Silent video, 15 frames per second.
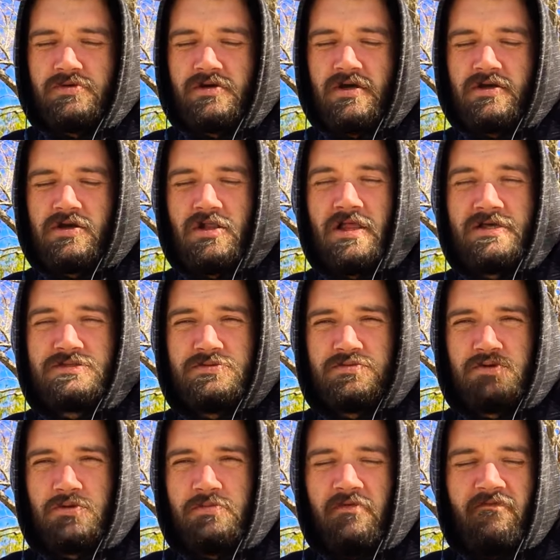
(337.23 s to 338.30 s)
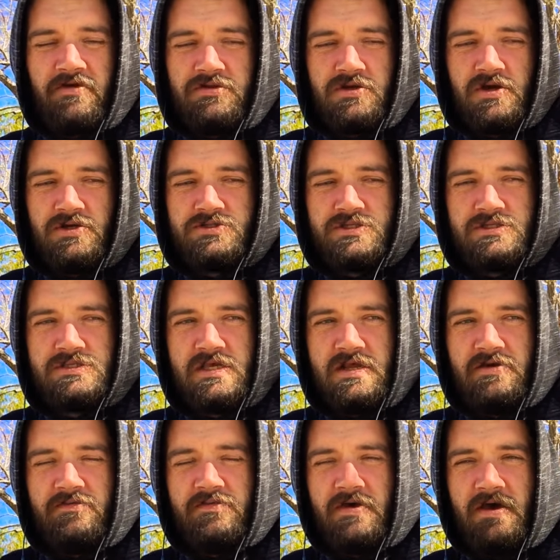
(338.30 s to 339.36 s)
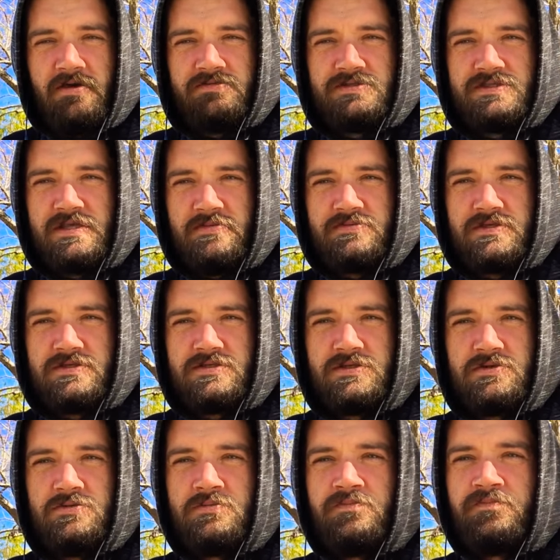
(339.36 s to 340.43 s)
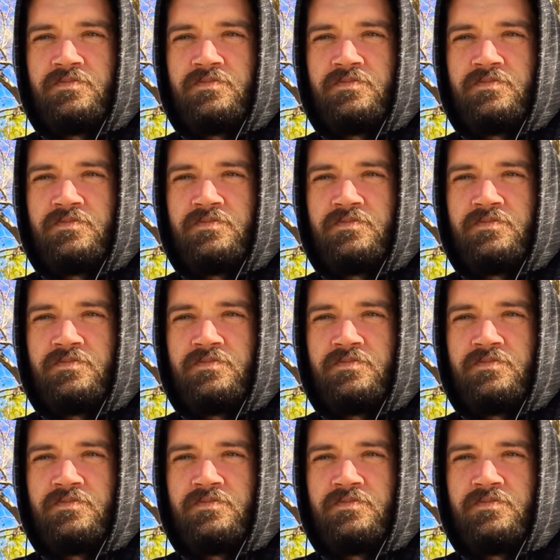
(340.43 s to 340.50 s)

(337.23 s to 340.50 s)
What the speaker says: a collective group of unconscious that I've stepped into.